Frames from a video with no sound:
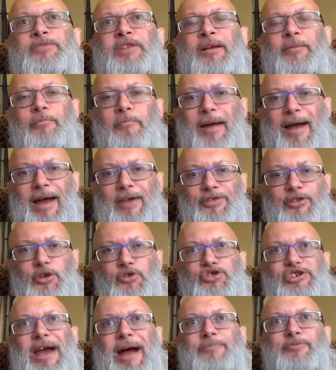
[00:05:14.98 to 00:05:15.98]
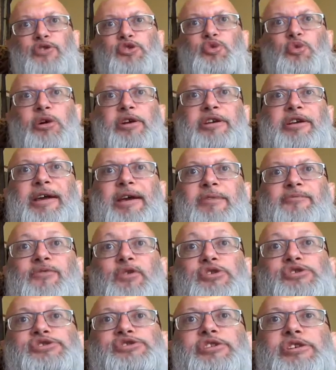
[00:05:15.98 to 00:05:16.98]
Matthew chapter 28,
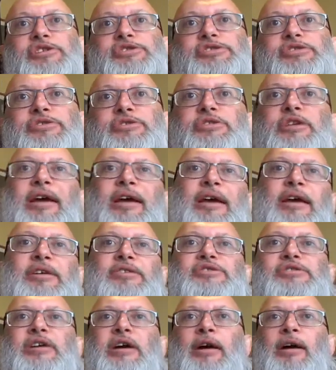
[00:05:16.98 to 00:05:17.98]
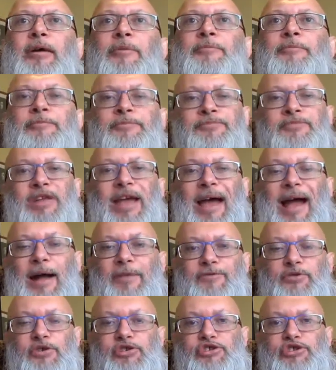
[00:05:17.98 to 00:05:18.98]
verse 6 to 8,
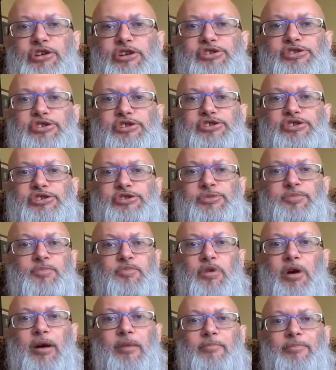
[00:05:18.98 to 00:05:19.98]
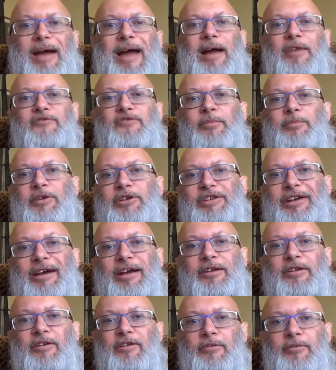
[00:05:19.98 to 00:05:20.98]
after Jesus is brought back from the
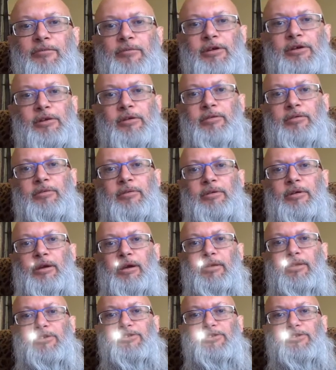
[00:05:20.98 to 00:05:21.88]
dead and the